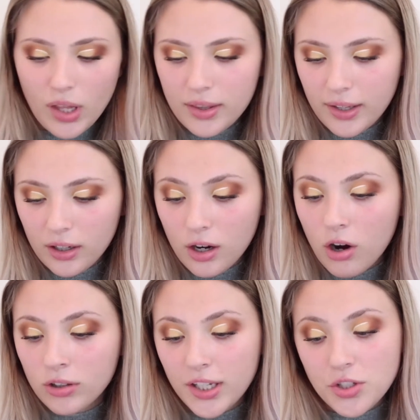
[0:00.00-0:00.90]
There are
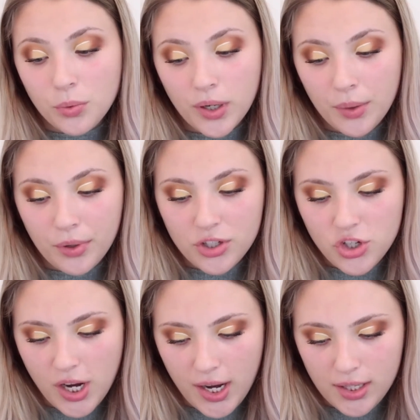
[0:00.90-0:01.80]
only 21
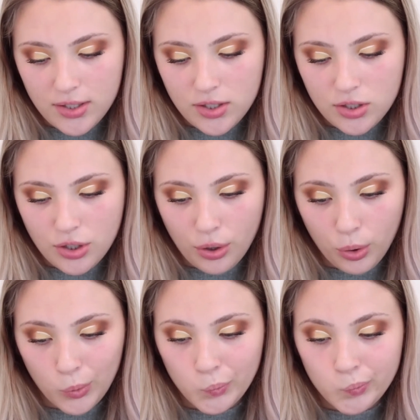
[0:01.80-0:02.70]
shades,
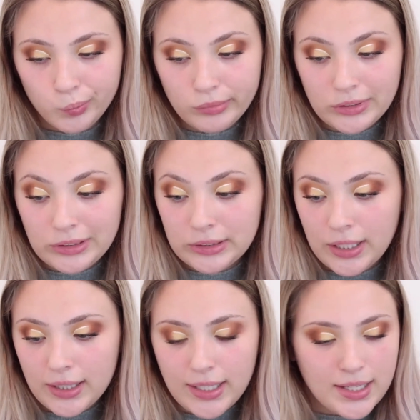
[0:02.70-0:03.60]
so
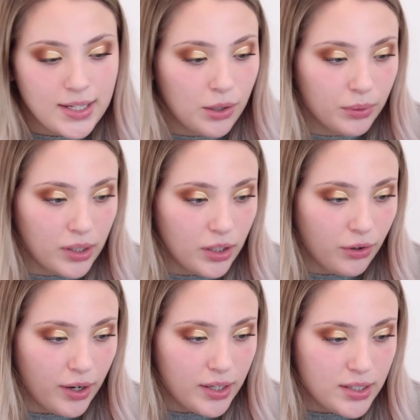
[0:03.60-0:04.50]
that's not really the
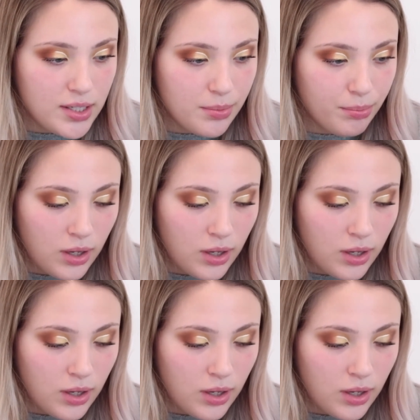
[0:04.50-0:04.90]
greatest.